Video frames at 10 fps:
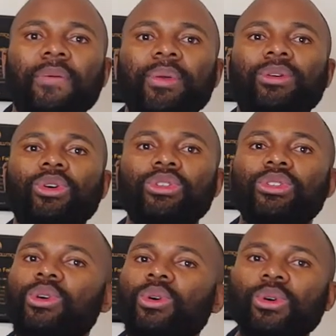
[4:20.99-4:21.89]
Because
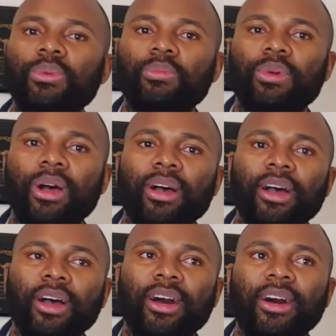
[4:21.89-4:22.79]
no,
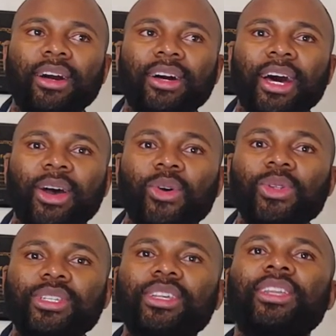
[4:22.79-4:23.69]
uh, I
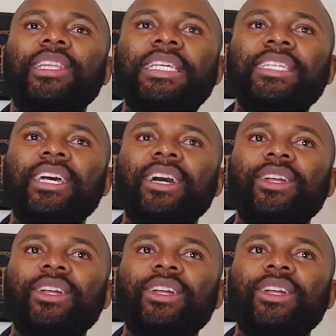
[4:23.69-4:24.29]
always say this: